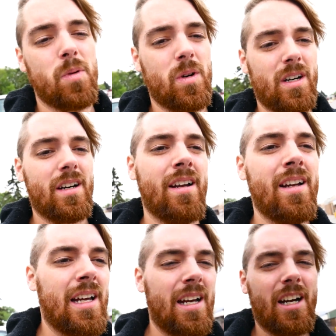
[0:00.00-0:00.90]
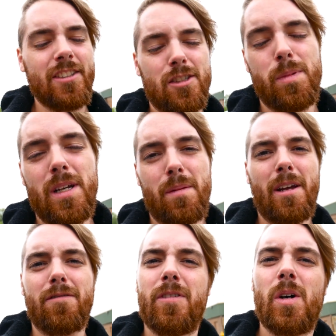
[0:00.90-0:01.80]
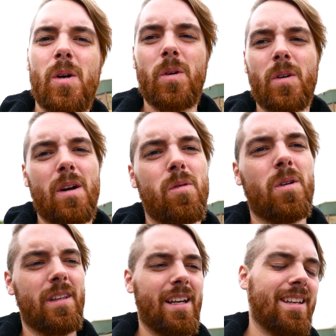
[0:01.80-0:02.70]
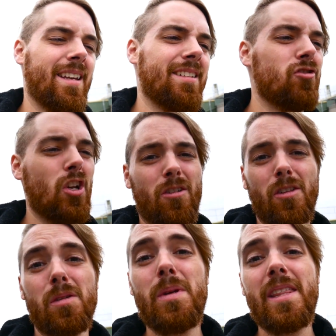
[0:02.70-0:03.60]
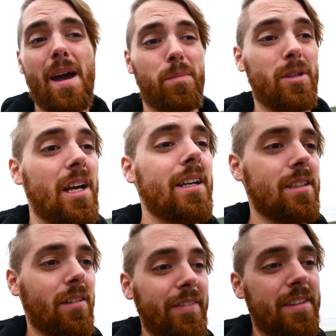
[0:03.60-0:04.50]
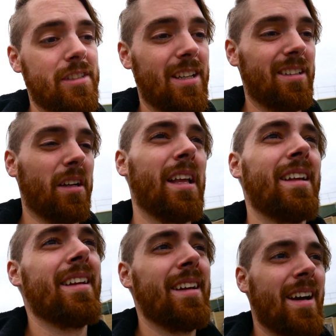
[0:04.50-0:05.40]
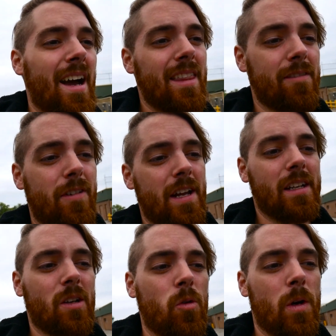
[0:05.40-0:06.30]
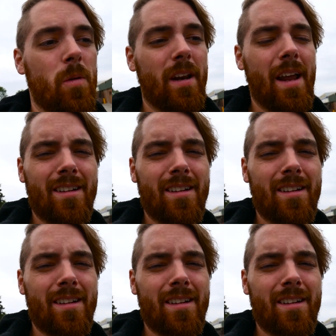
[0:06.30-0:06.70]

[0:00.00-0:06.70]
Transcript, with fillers: or I'll just be on my phone or I won't like generally be that productive. And so I think finding a quick way to